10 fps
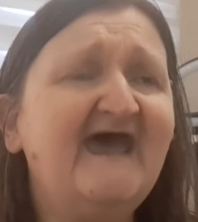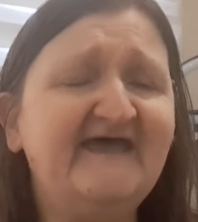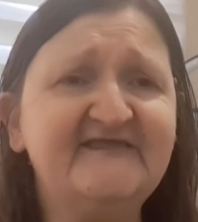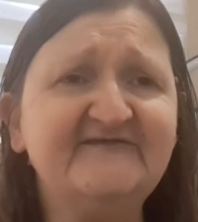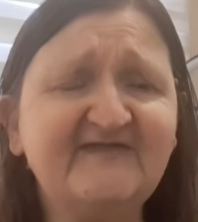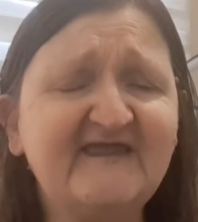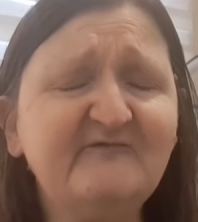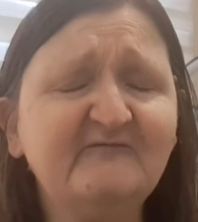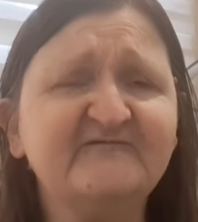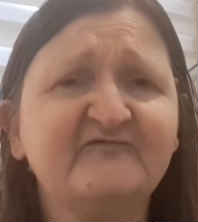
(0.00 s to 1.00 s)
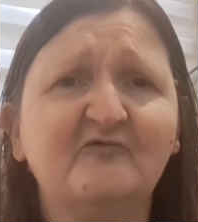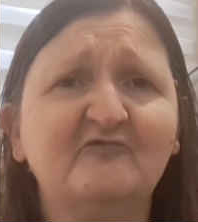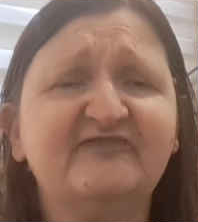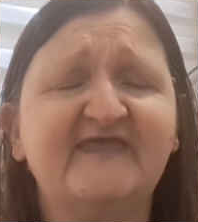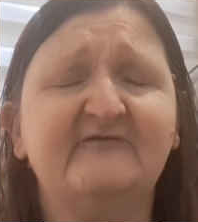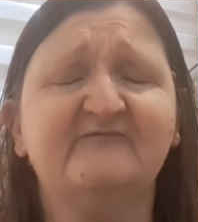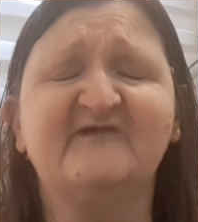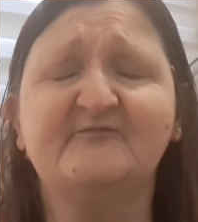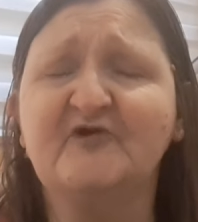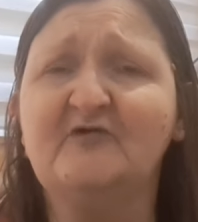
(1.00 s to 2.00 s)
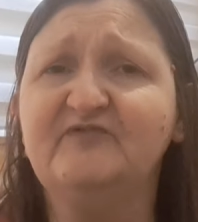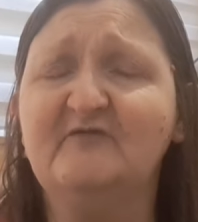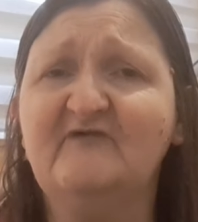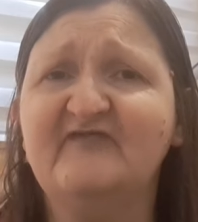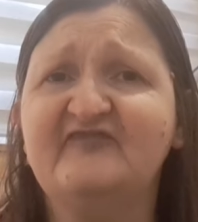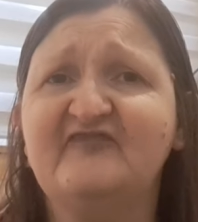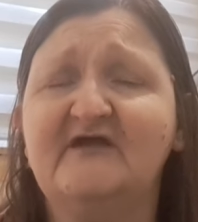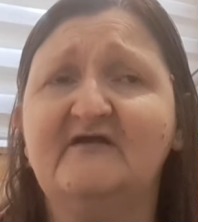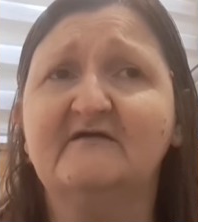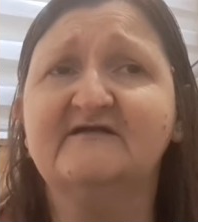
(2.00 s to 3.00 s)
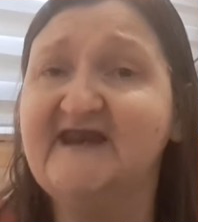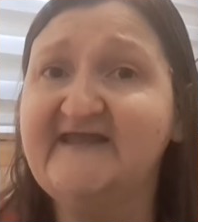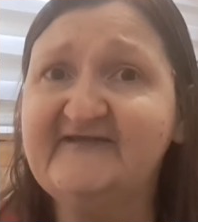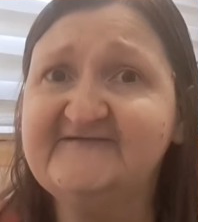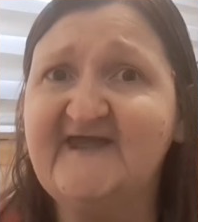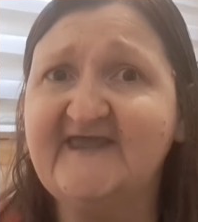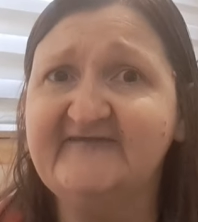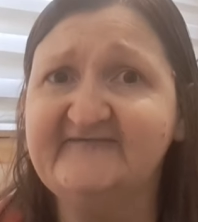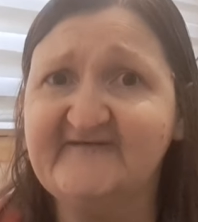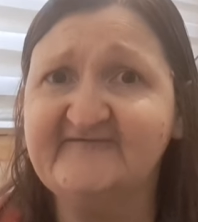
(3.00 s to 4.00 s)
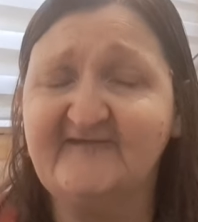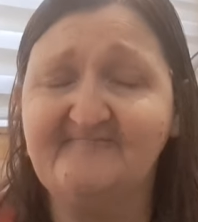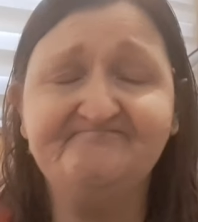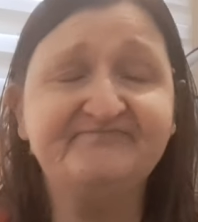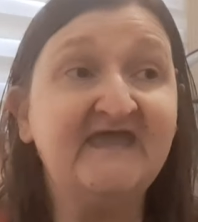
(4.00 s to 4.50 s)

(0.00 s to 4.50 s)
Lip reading: And this time I was told that it was a problem with their credit checking system.